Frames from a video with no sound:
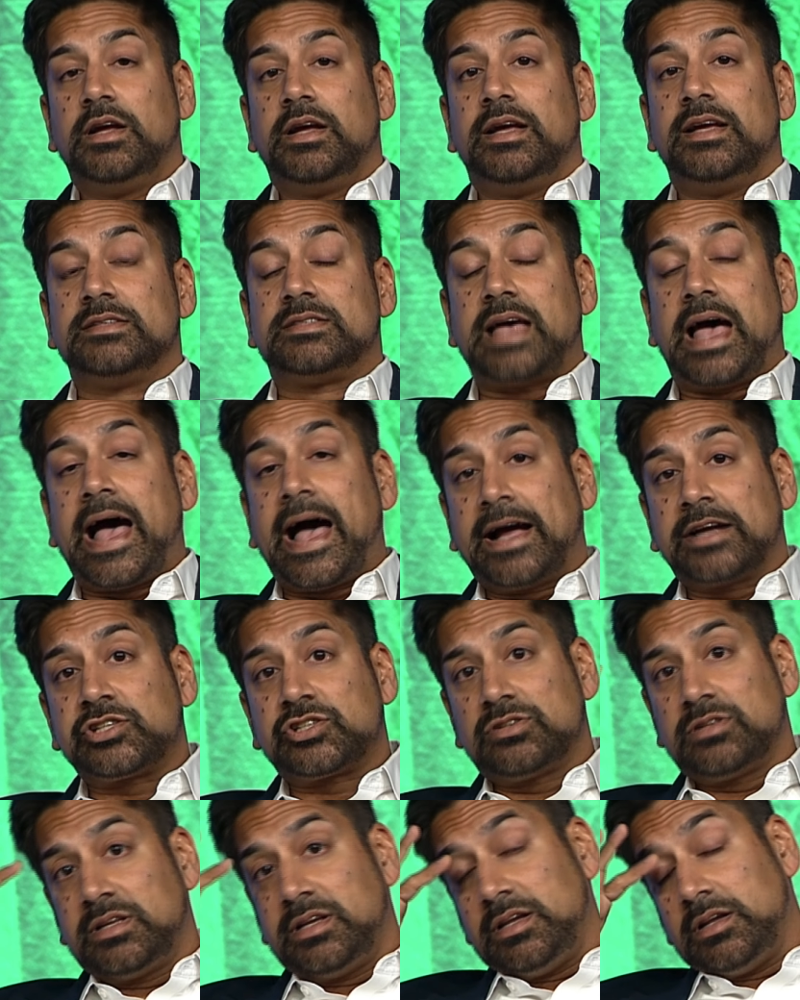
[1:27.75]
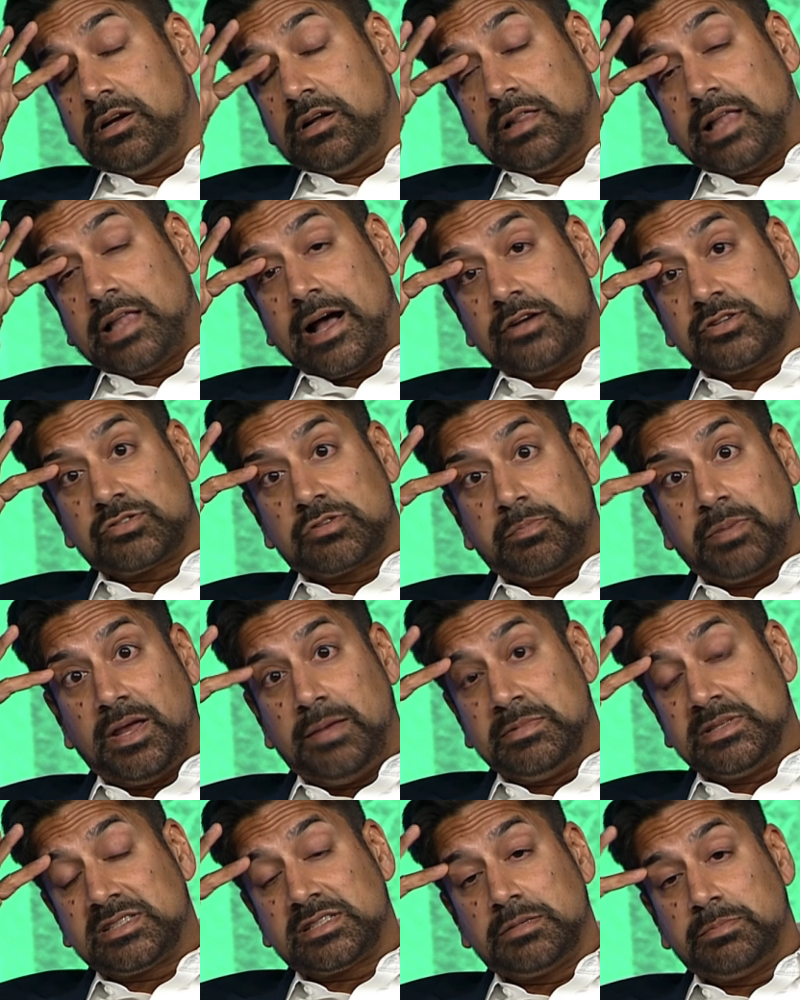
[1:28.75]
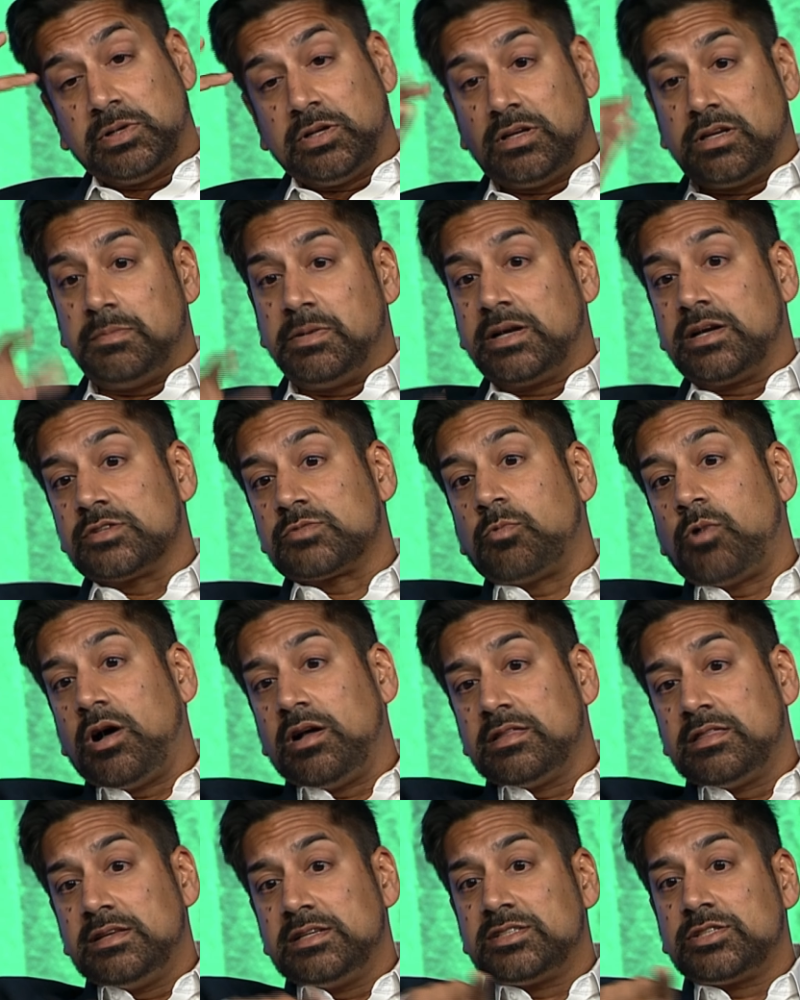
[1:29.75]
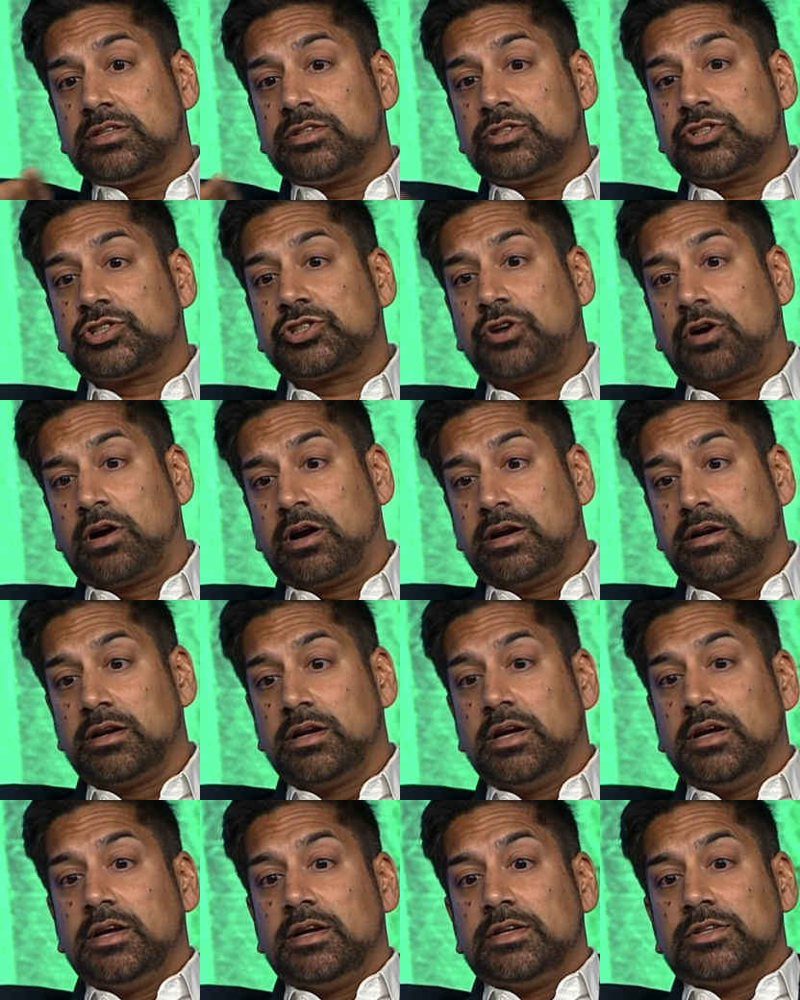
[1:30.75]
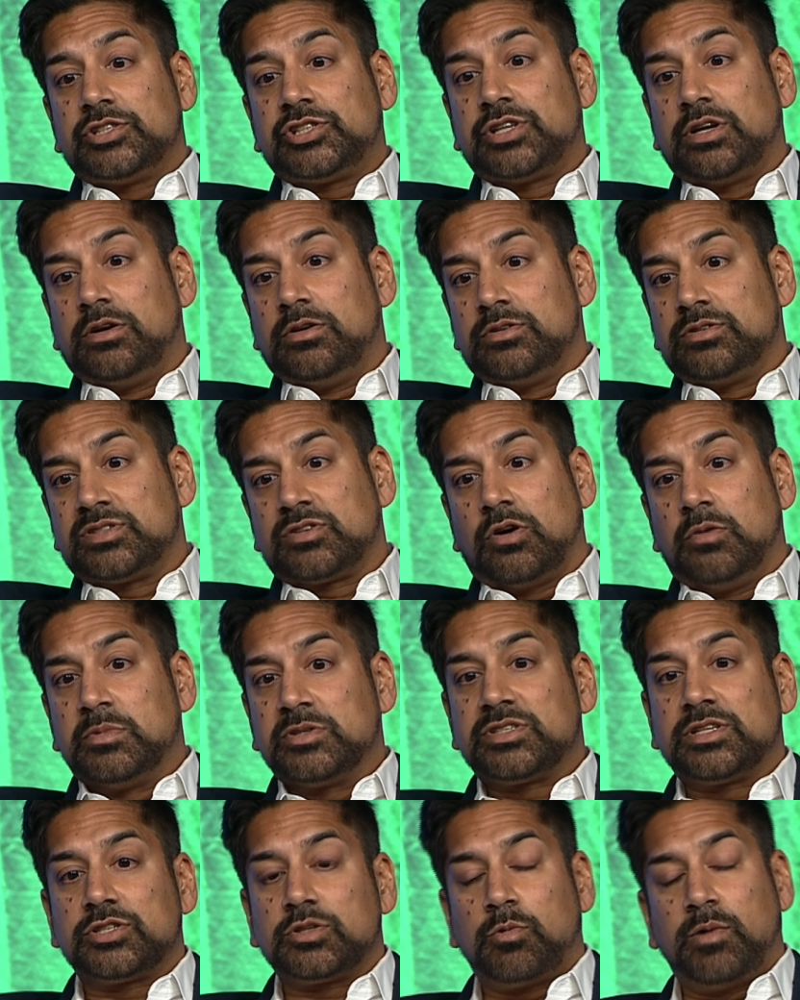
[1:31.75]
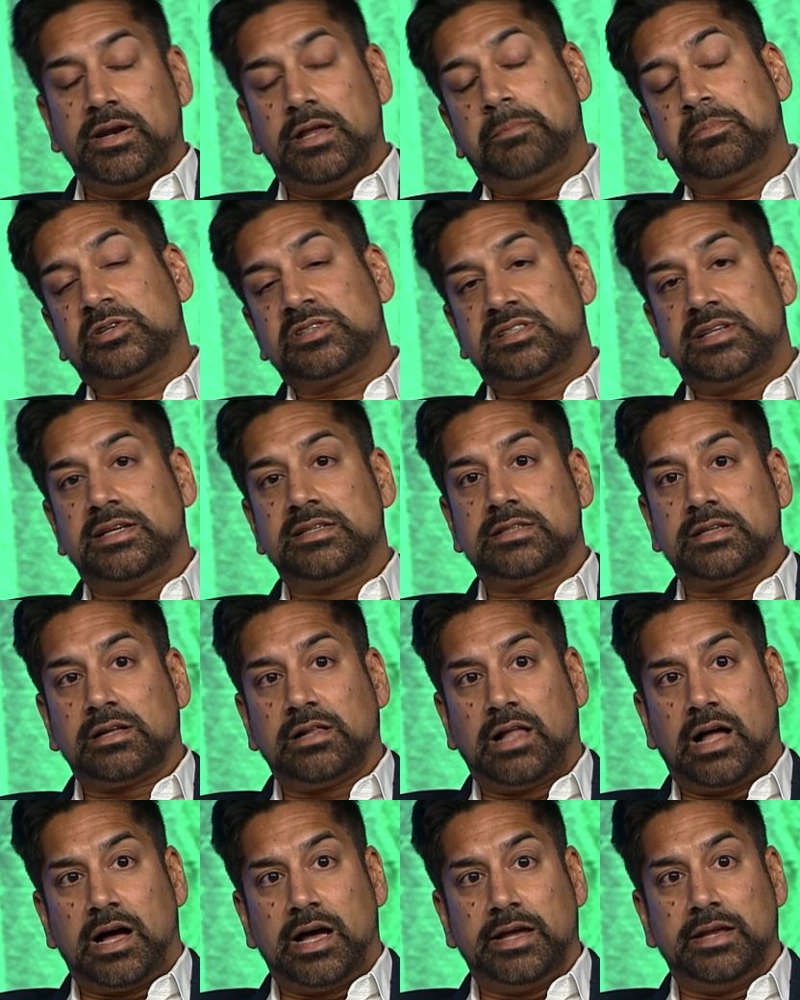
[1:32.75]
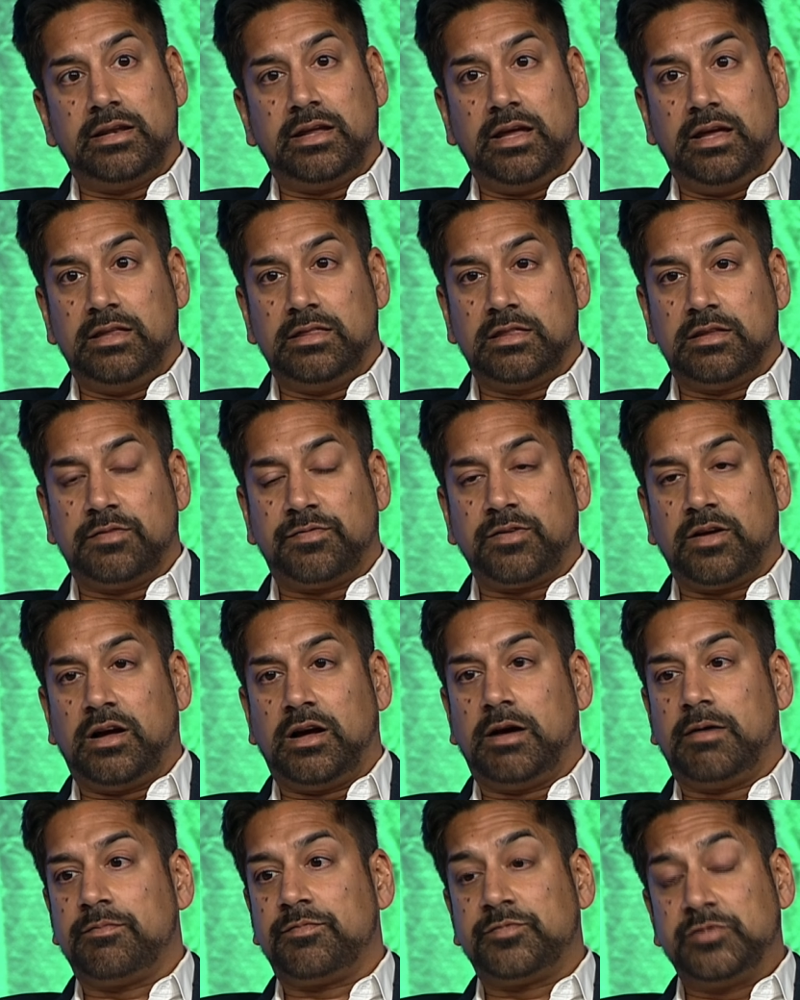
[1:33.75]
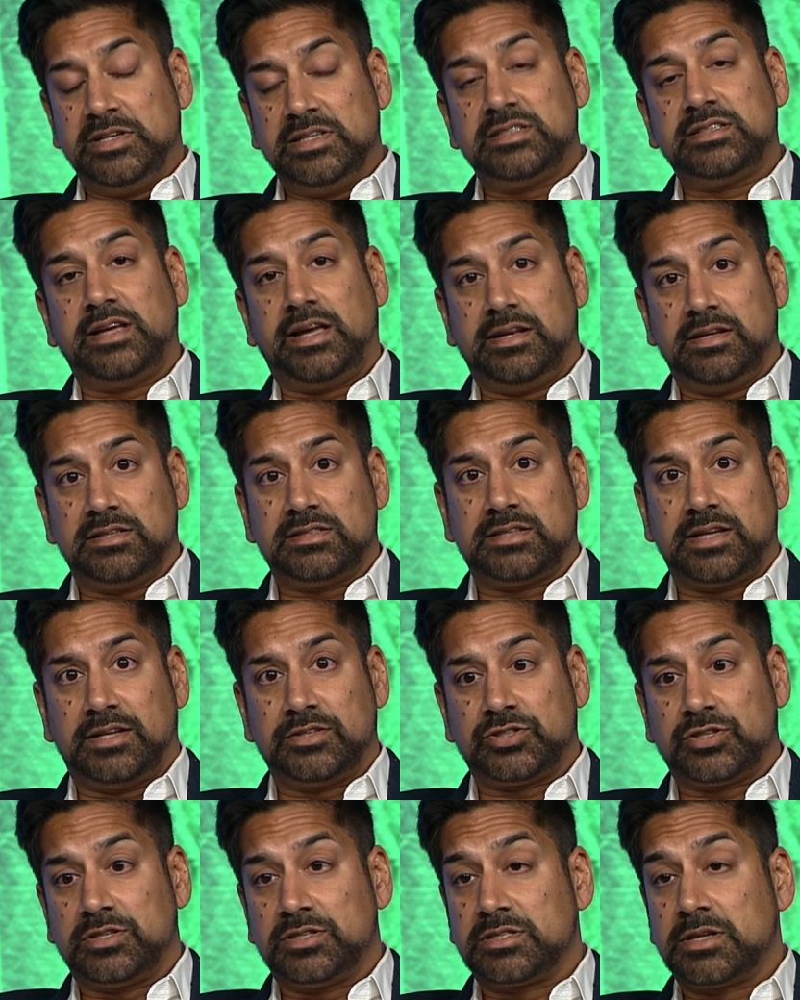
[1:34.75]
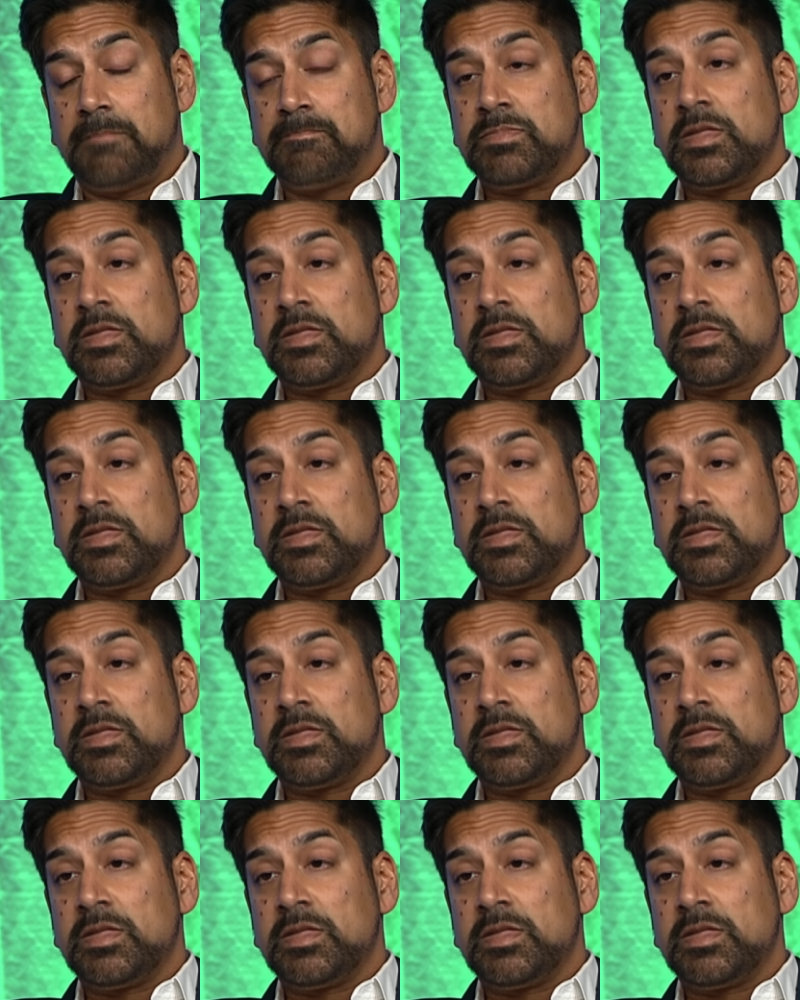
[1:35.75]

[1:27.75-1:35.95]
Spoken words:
is actually allows for payment stability, because while this chart shows almost a 20% decline in the freestanding centers,